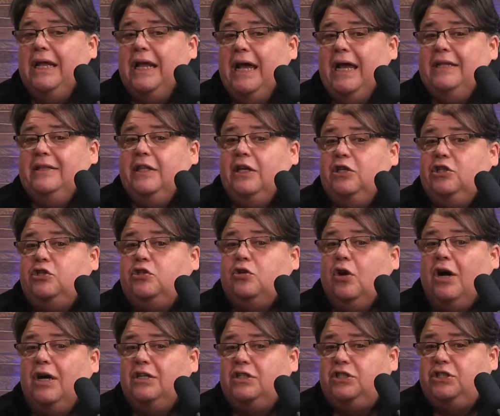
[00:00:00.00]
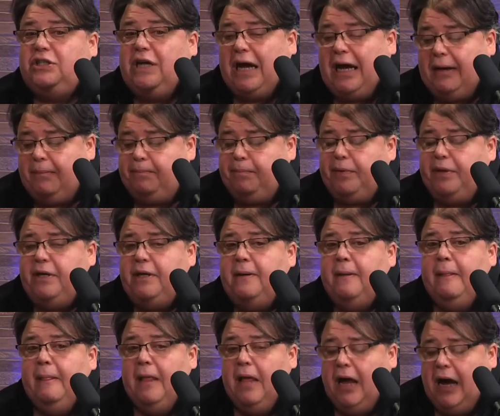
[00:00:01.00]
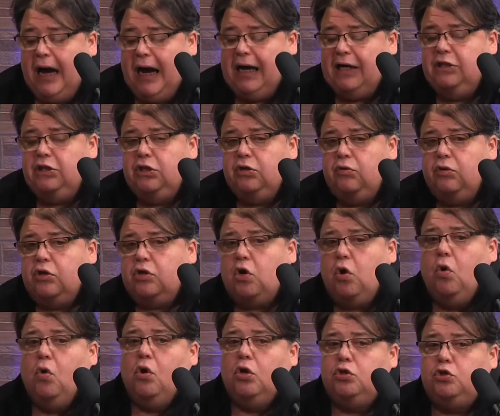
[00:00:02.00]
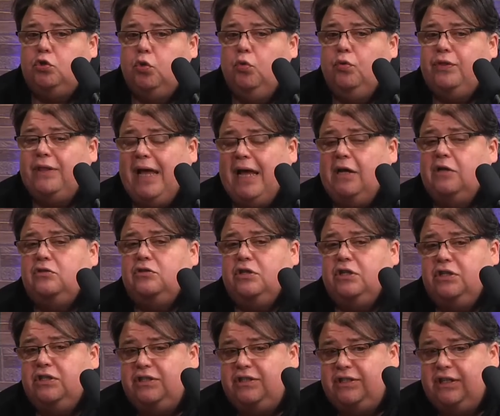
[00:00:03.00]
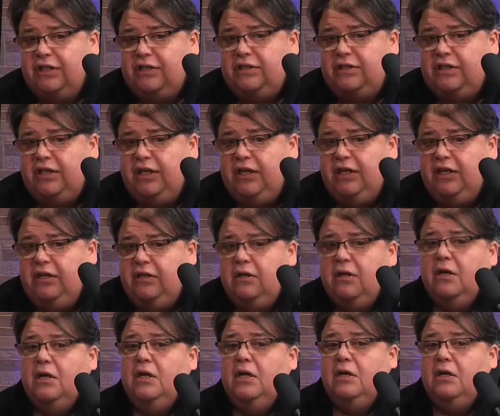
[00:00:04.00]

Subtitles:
and they start shopping Honda Accord 2016,